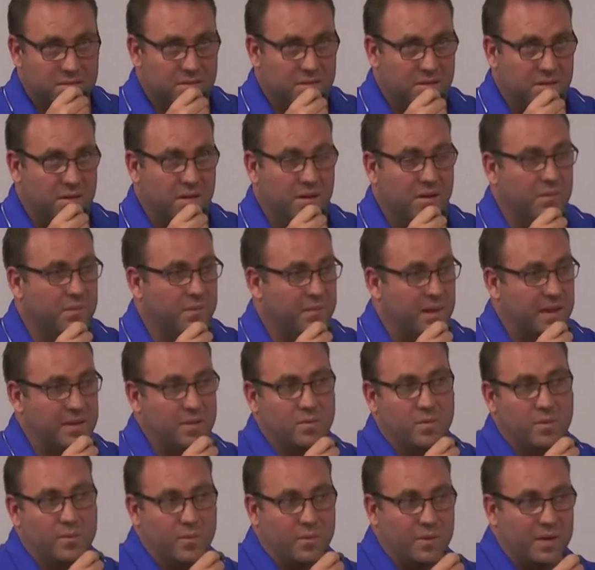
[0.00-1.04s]
You know, that the
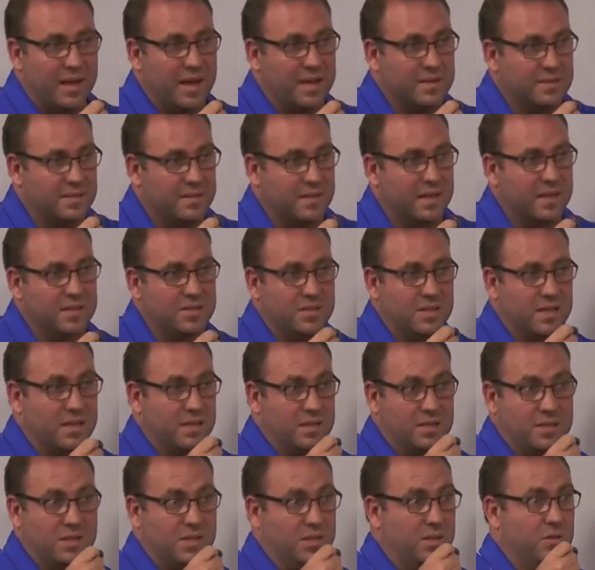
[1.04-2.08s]
woman we had today, she had
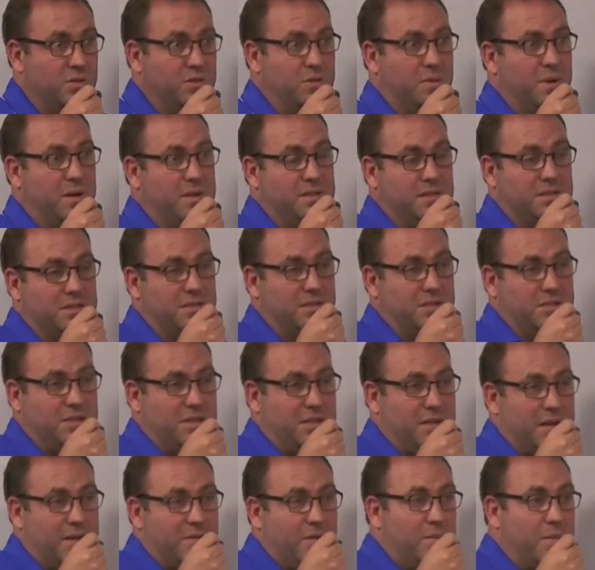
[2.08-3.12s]
these huge bunions. She said
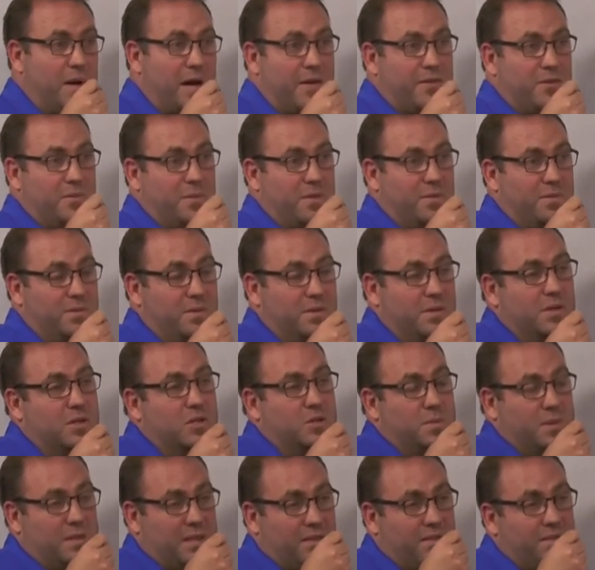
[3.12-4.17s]
they never bothered me for
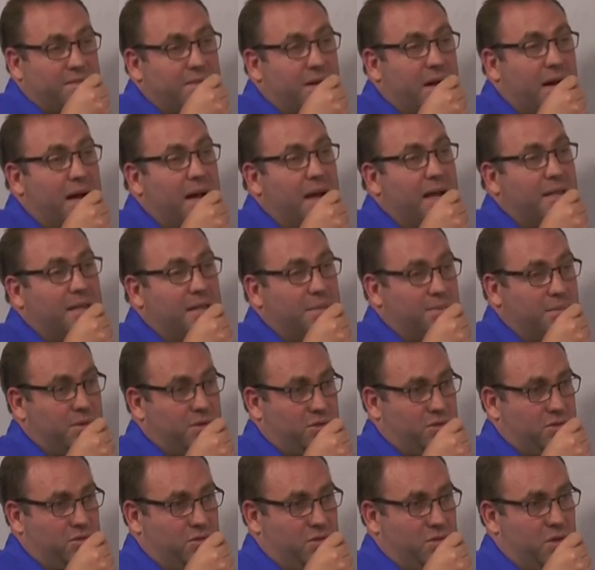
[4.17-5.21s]
years, but they finally
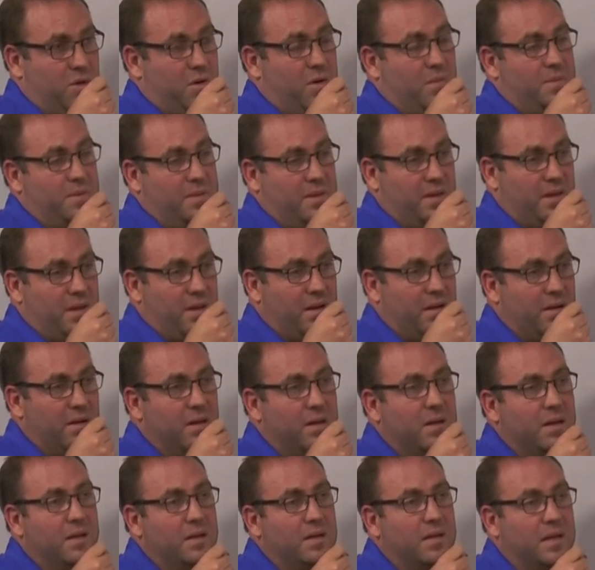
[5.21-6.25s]
pushed her toe up in the air,
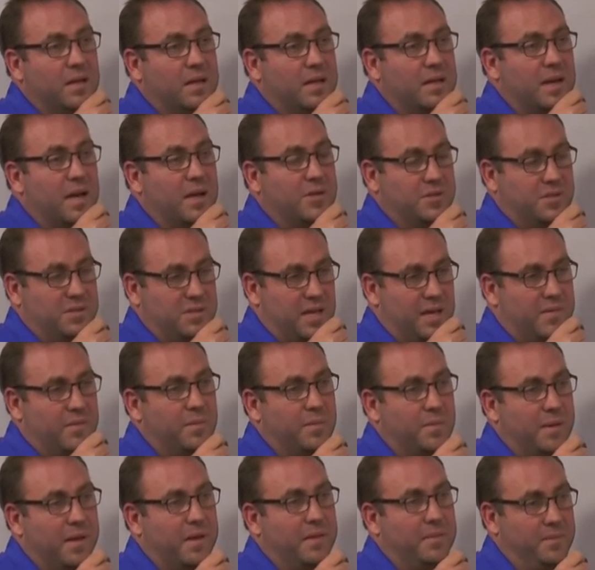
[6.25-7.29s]
and now she's
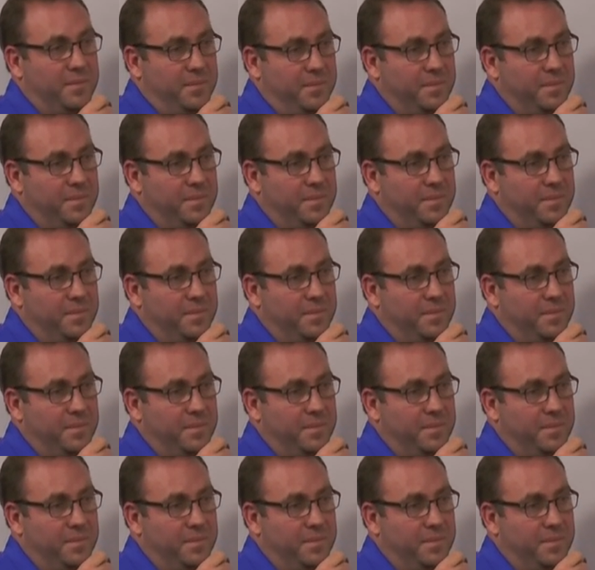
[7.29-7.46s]
having pain.